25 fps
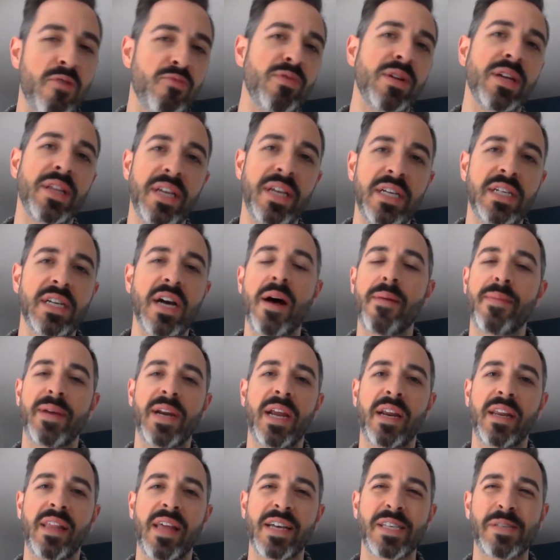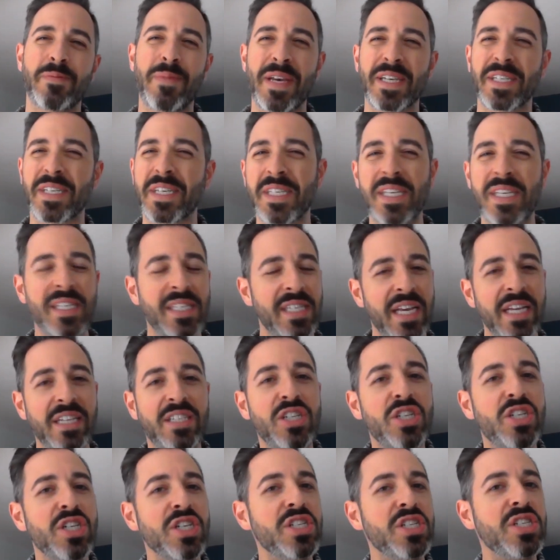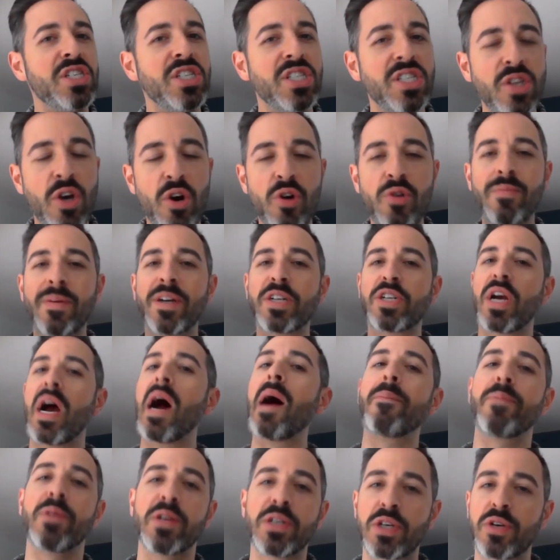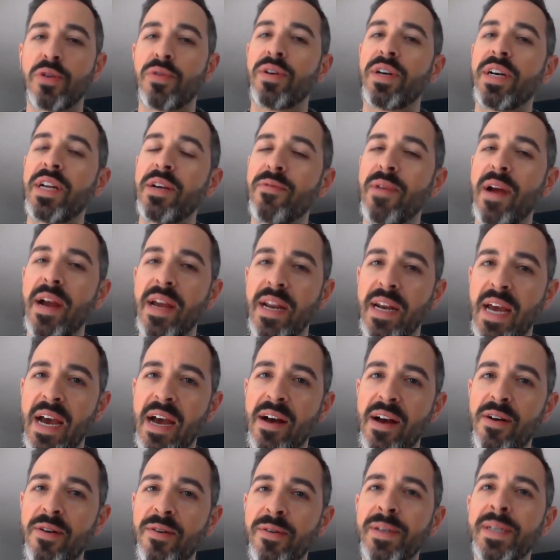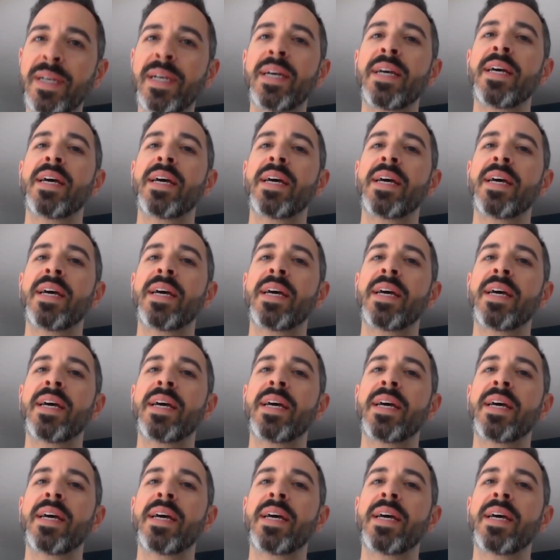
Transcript: really dominating that space, because it's just so much opportunity right now,